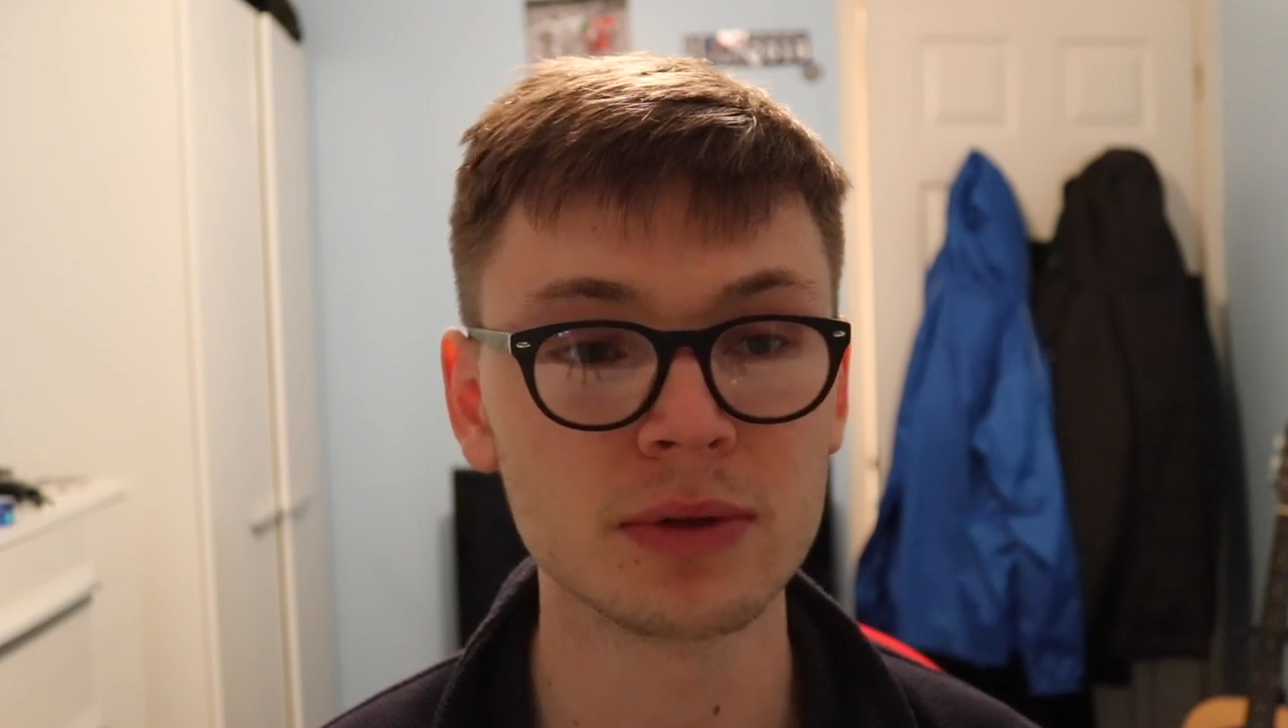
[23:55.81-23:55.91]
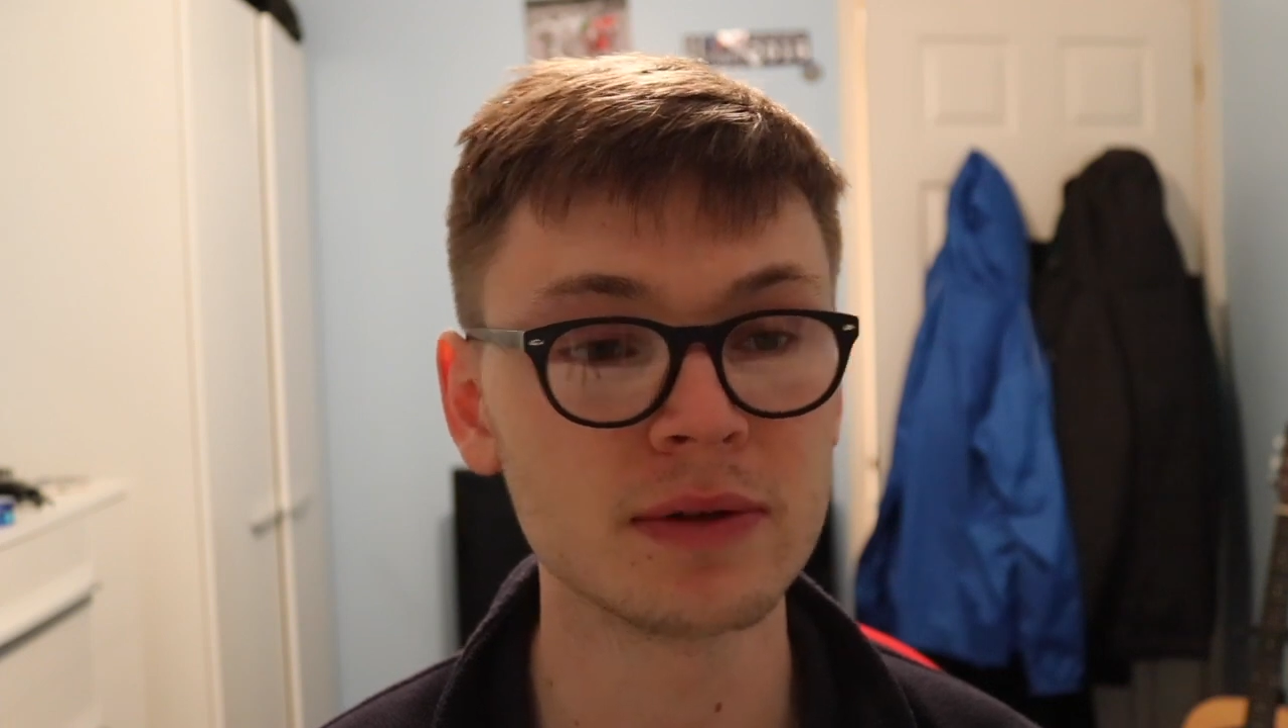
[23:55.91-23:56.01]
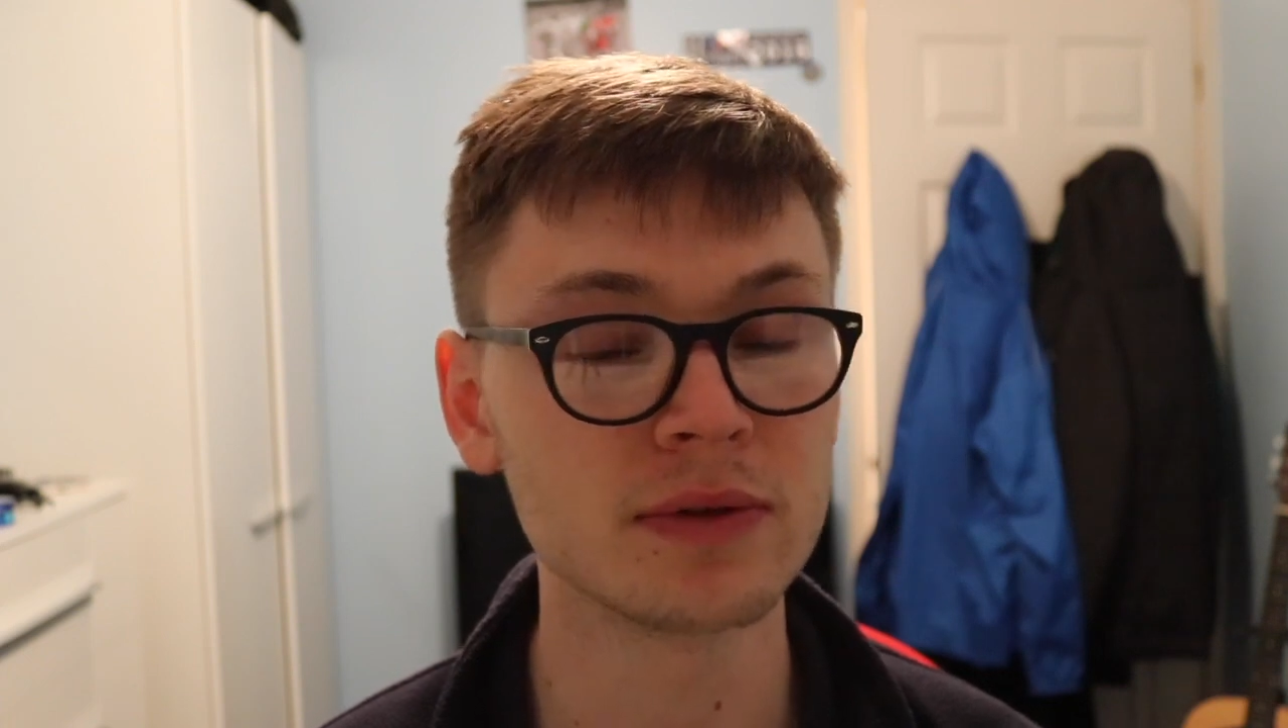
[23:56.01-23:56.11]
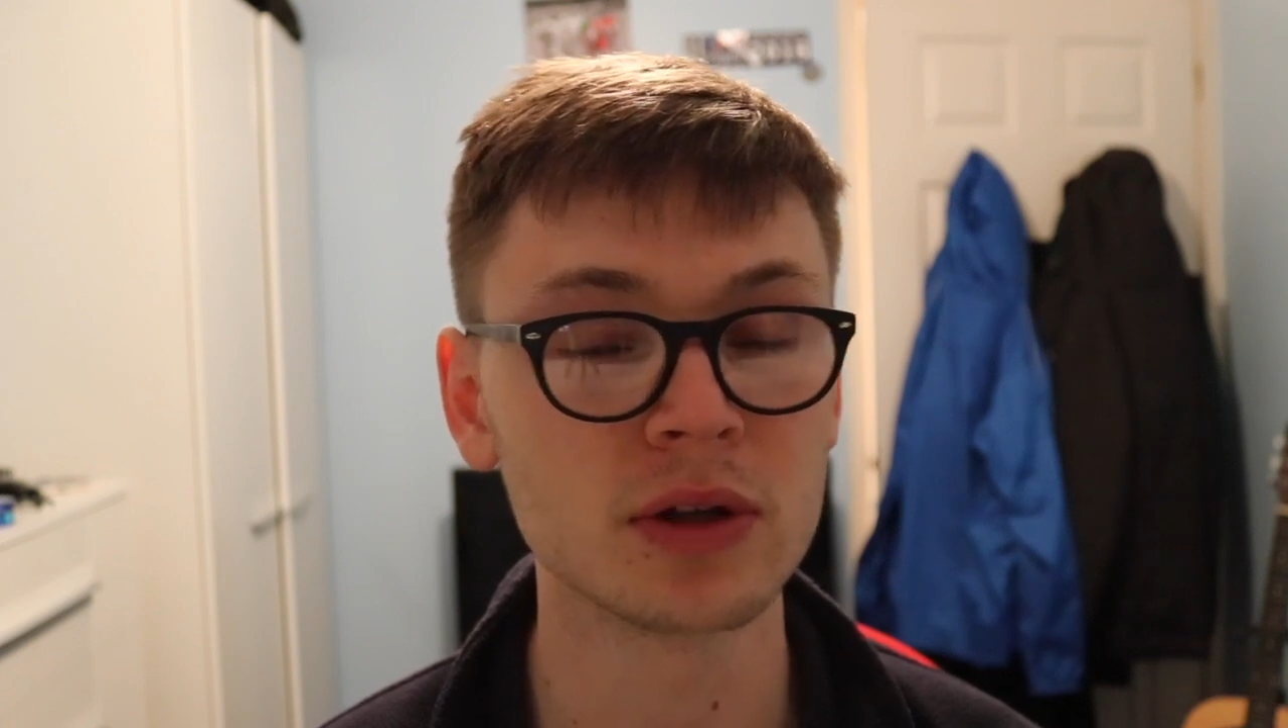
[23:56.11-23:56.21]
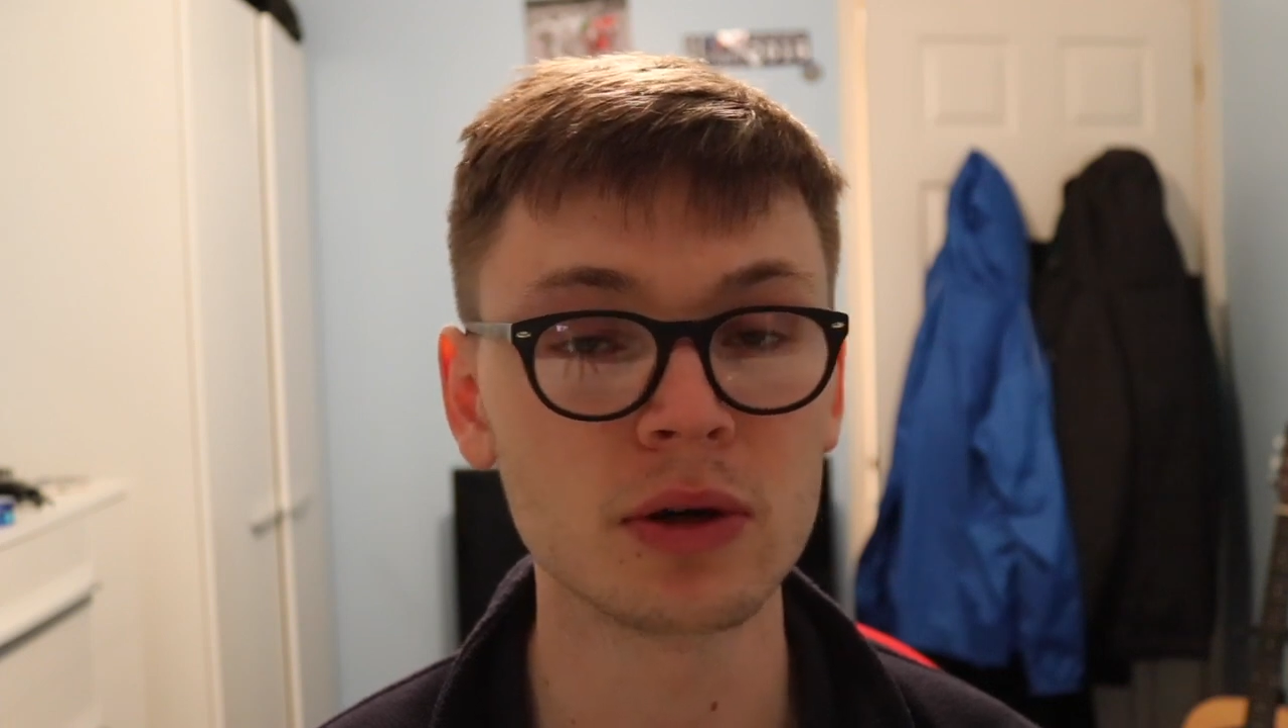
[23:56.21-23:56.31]

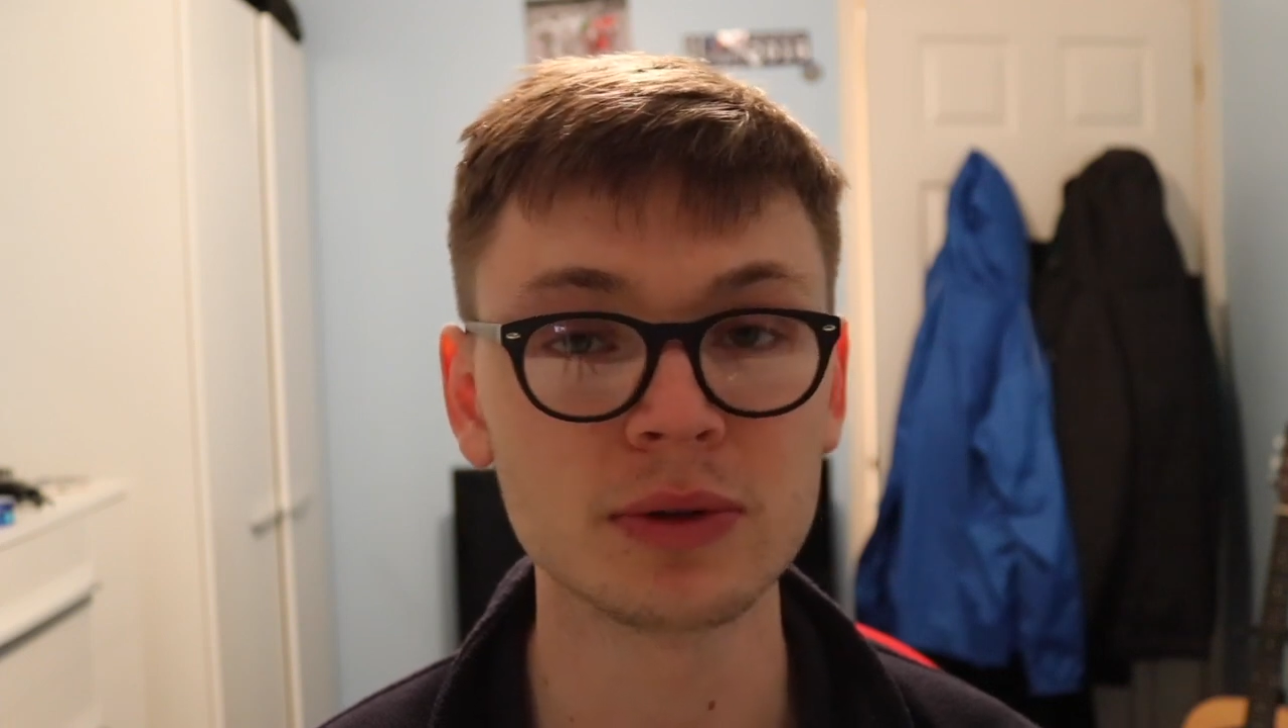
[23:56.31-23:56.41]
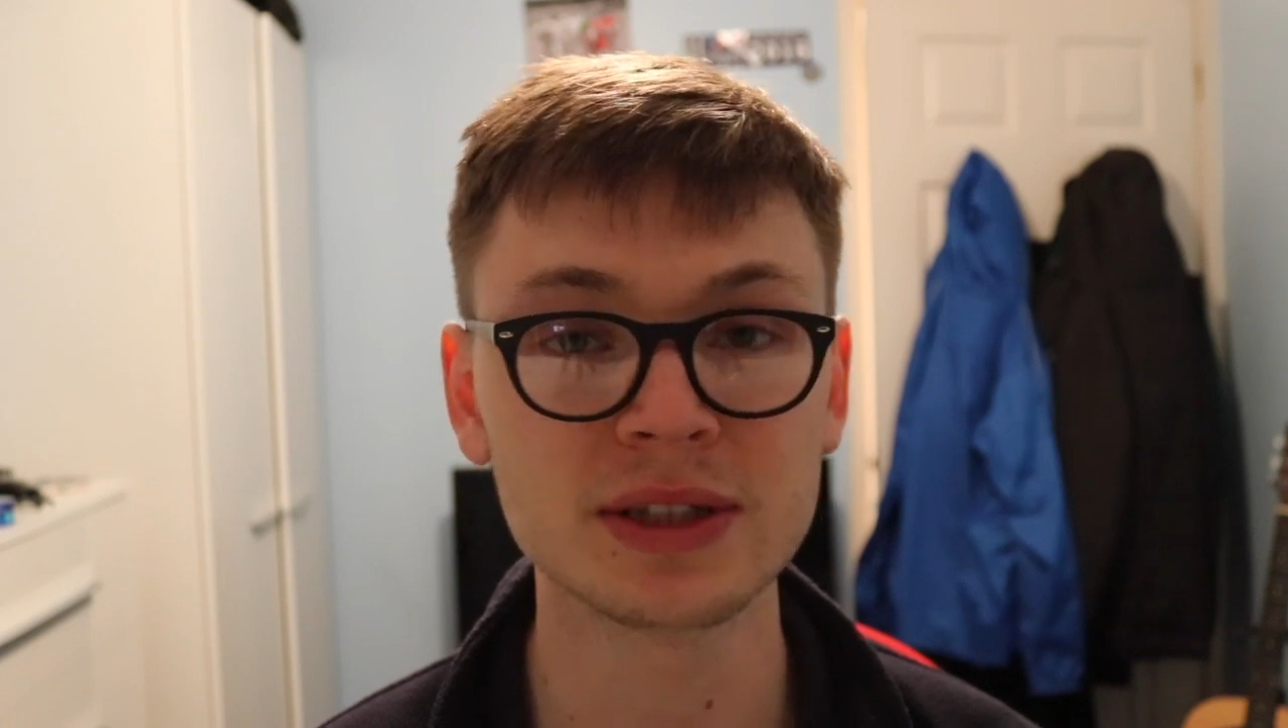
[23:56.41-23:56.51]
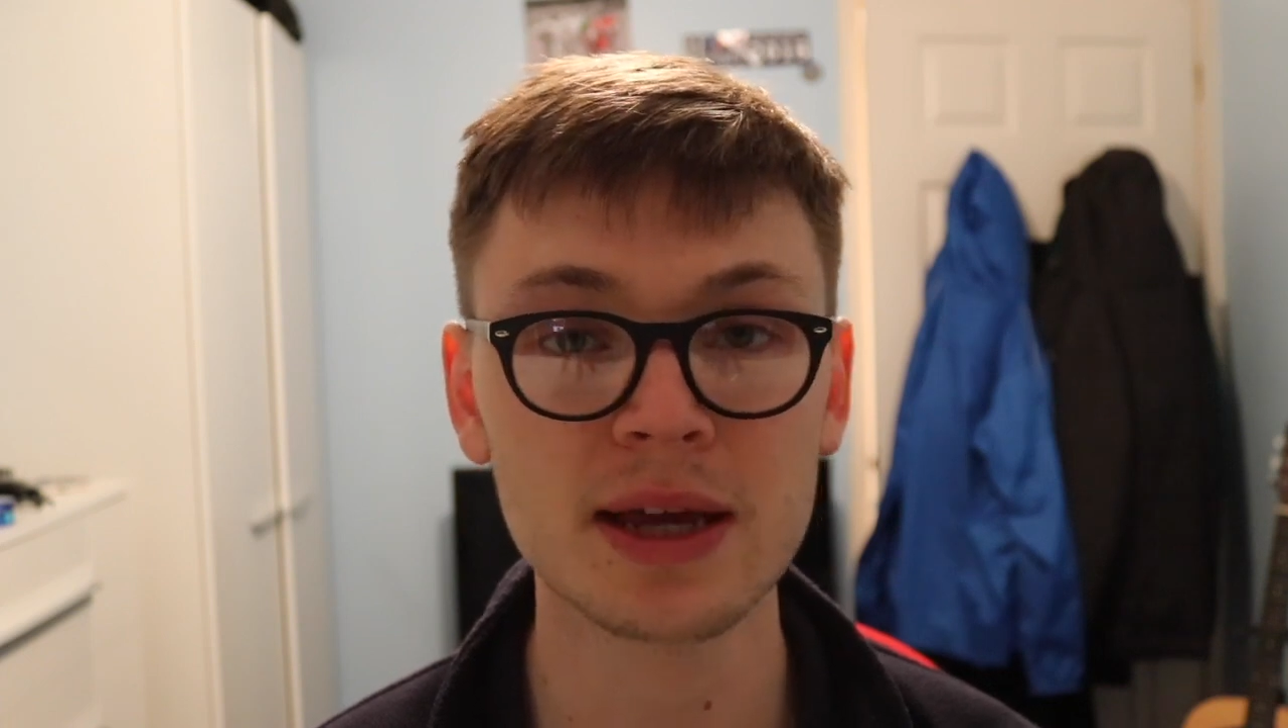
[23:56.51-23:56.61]
Even though we're